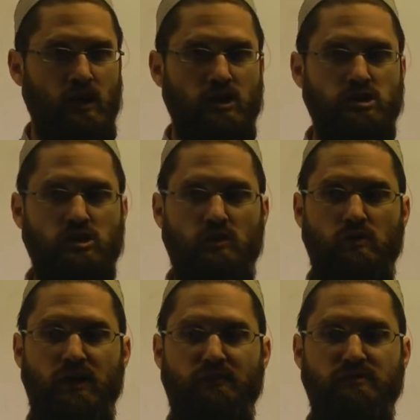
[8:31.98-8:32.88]
So
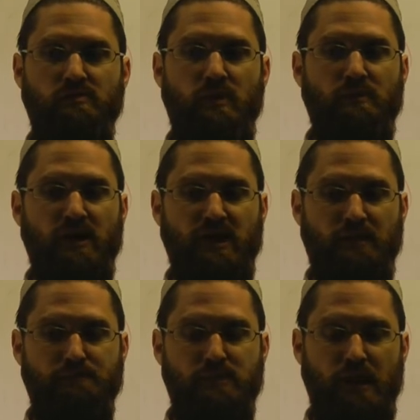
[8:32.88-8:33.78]
when
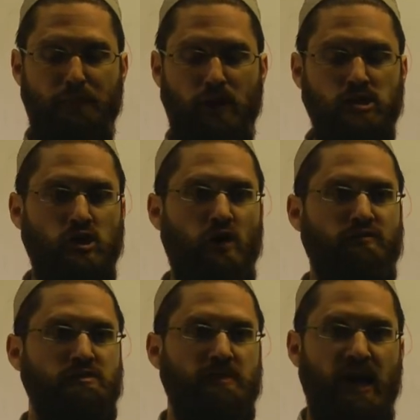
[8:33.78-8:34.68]
that person
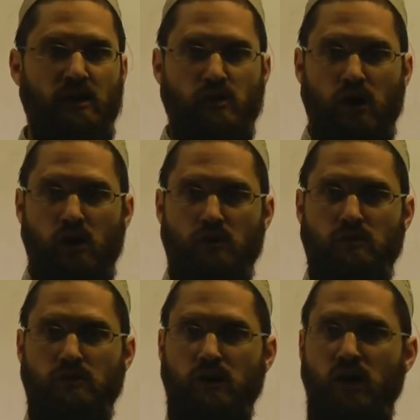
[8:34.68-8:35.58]
offers me
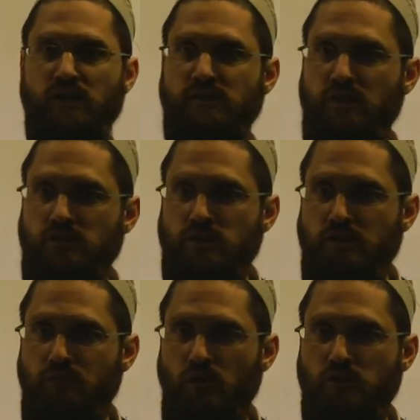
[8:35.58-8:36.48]
alcohol, I say to
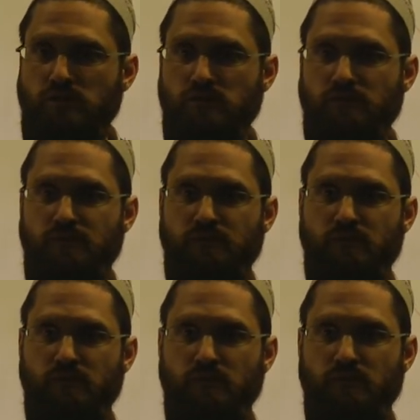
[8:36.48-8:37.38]
them, what?
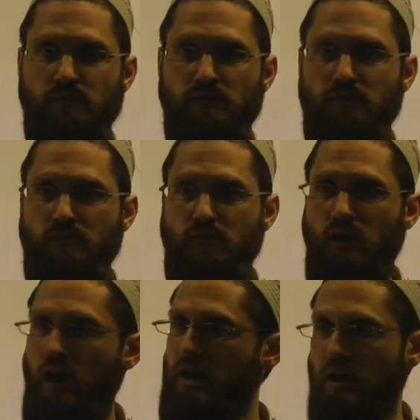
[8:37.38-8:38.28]

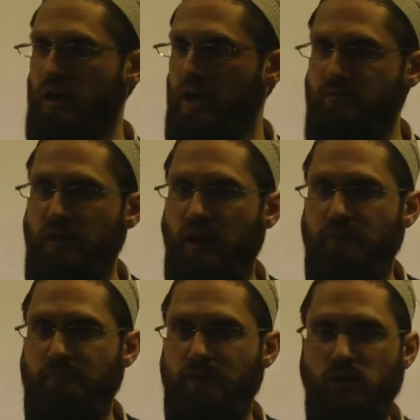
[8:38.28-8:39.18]
I can't have that
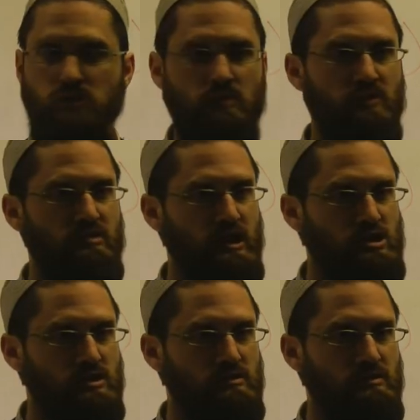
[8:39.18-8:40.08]
because my
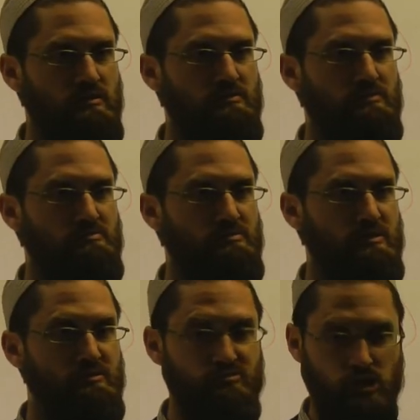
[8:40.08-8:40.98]
religion
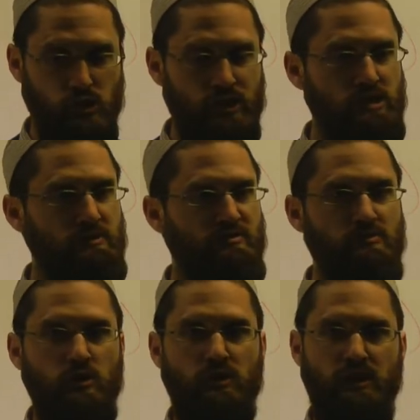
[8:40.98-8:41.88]
restricts me from
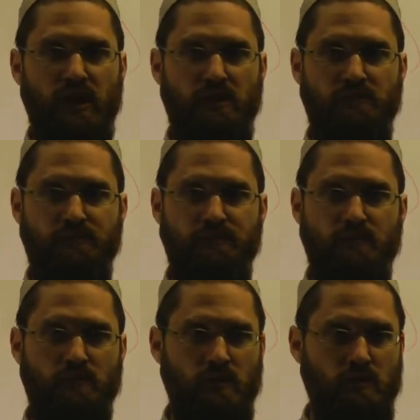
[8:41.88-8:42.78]
doing that.
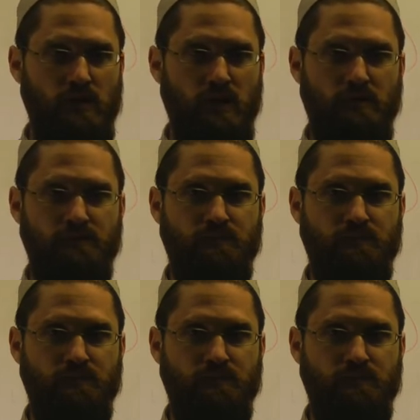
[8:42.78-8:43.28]
Okay?